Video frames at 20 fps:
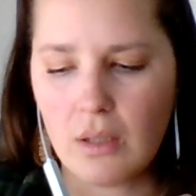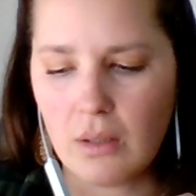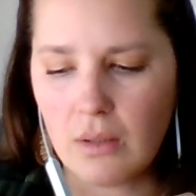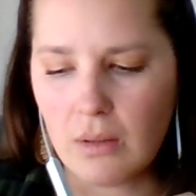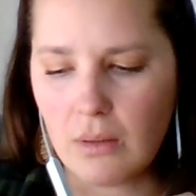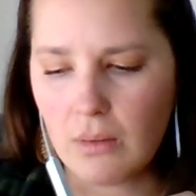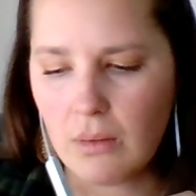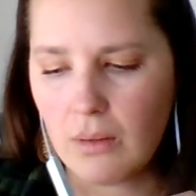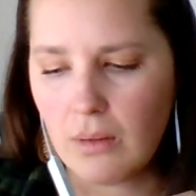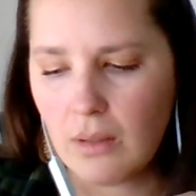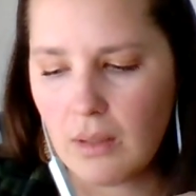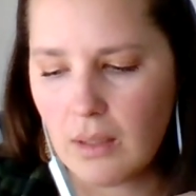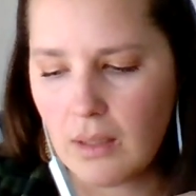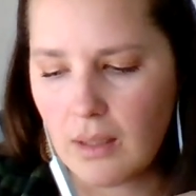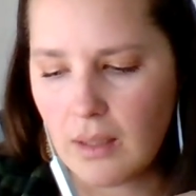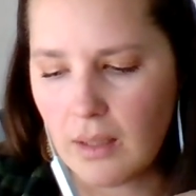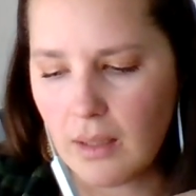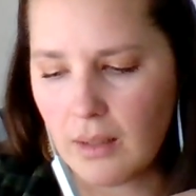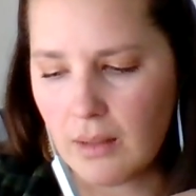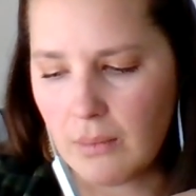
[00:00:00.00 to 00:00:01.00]
So
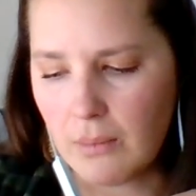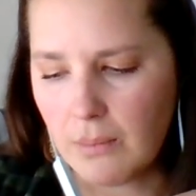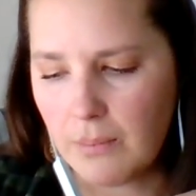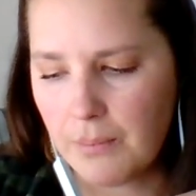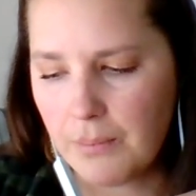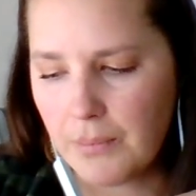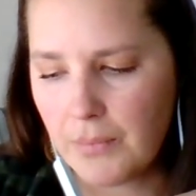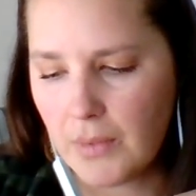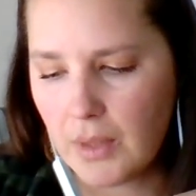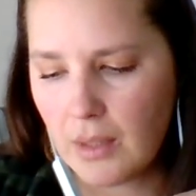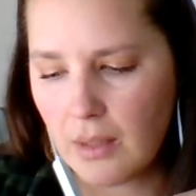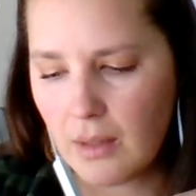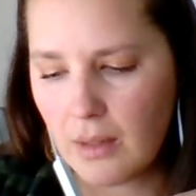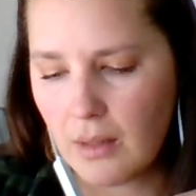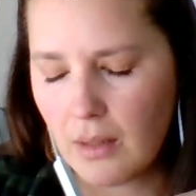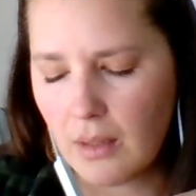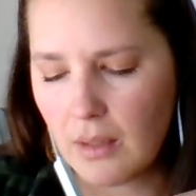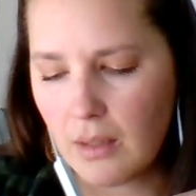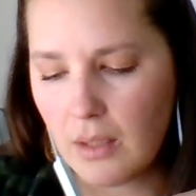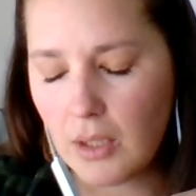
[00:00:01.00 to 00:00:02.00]
um,
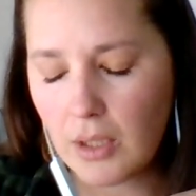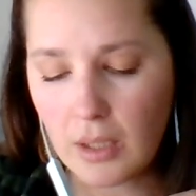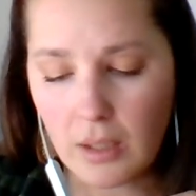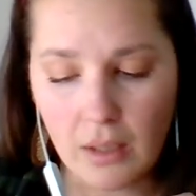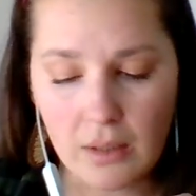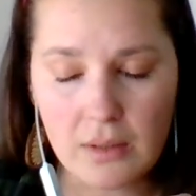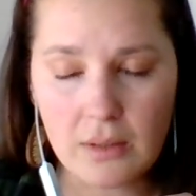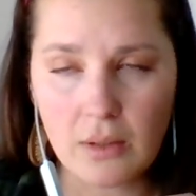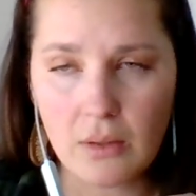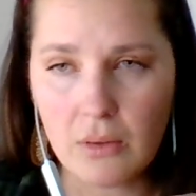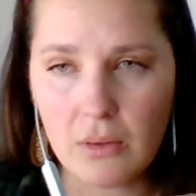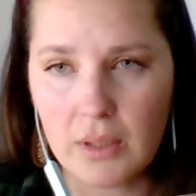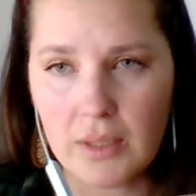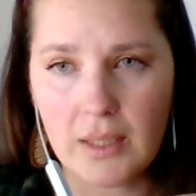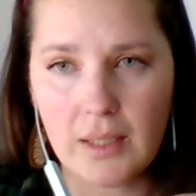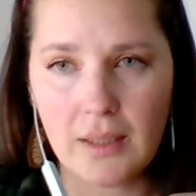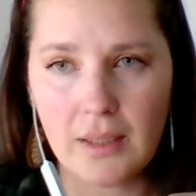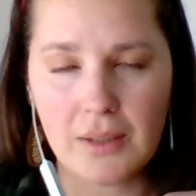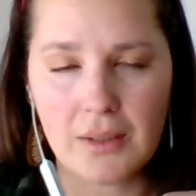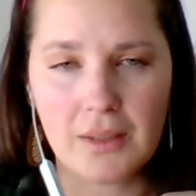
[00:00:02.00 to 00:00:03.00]
you can
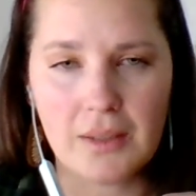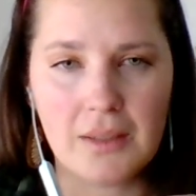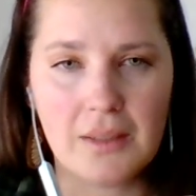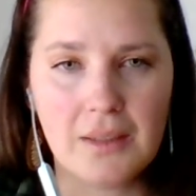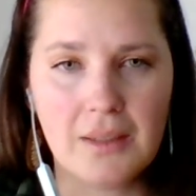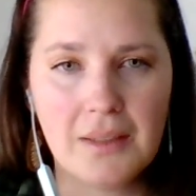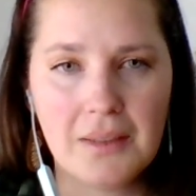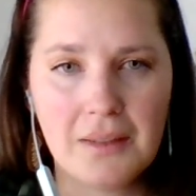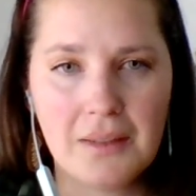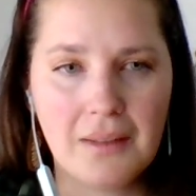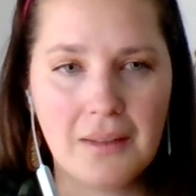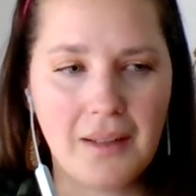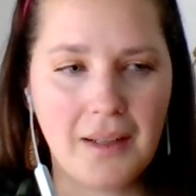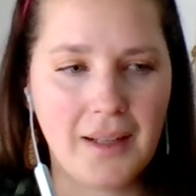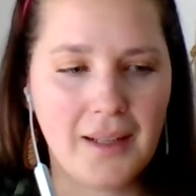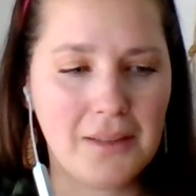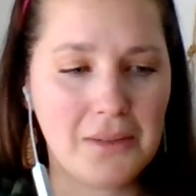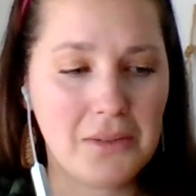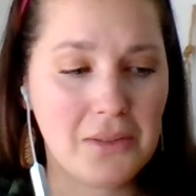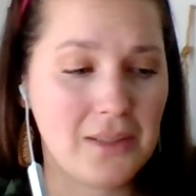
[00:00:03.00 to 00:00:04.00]
also look at your
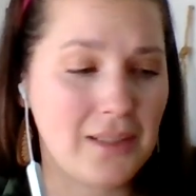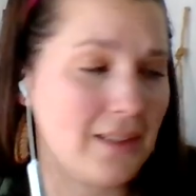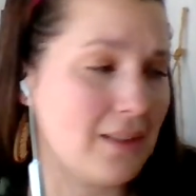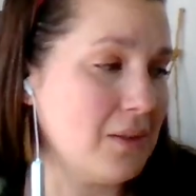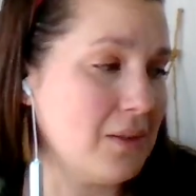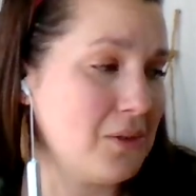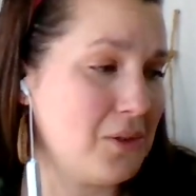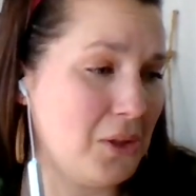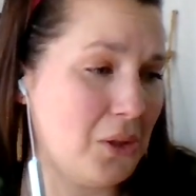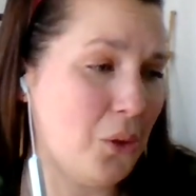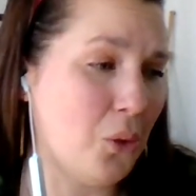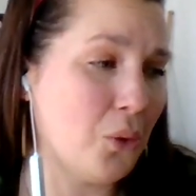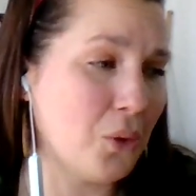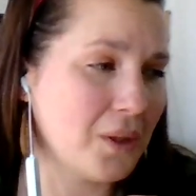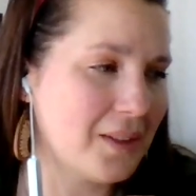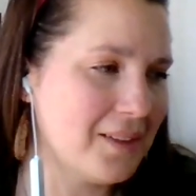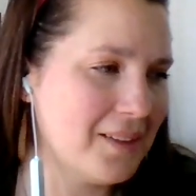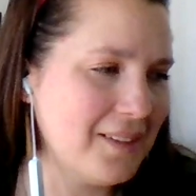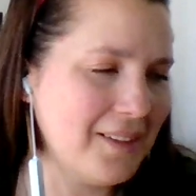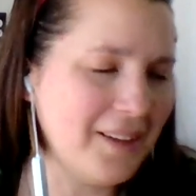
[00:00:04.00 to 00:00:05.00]
uh, de-
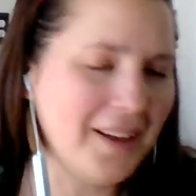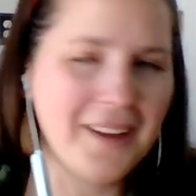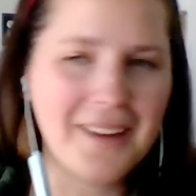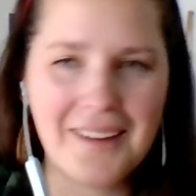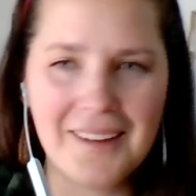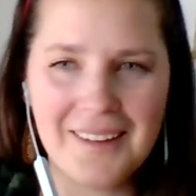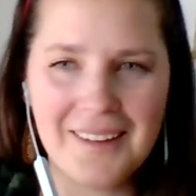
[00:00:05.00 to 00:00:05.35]
decor.